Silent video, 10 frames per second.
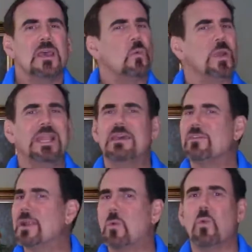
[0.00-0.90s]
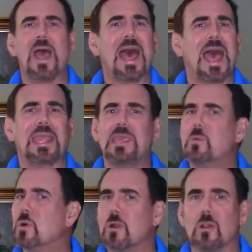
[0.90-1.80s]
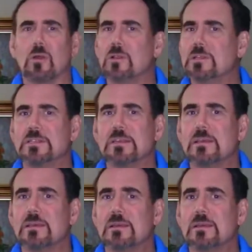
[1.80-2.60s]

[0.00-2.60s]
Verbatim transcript: We live in a wacky world